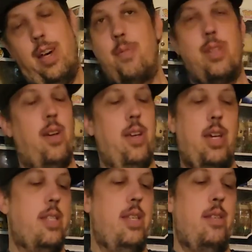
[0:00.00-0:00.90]
I'm sorry.
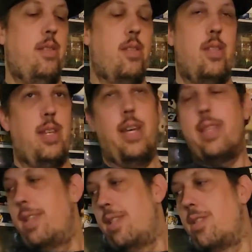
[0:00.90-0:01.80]
Oh, I, I think just I found
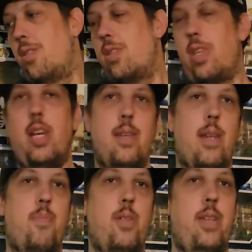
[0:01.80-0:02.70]
It's so sketchy.
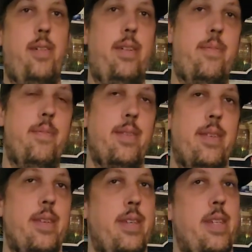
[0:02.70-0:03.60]
You gotta put down here.
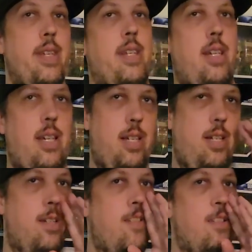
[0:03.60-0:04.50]

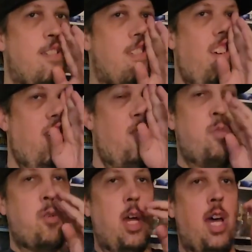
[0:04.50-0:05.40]
I think it's uh,
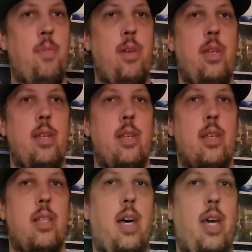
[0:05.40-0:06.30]
subscribe,
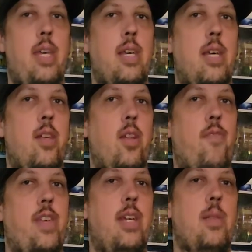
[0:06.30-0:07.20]
like, and
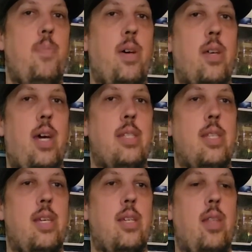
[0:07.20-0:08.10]
notification bell, guys.
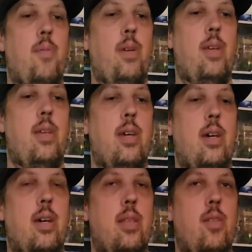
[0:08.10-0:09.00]
Like all that way.
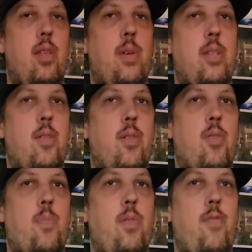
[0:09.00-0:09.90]
Uh, YouTube Let's start
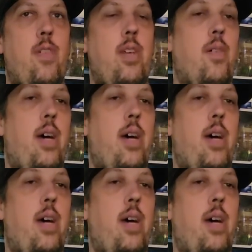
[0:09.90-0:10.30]
a new video.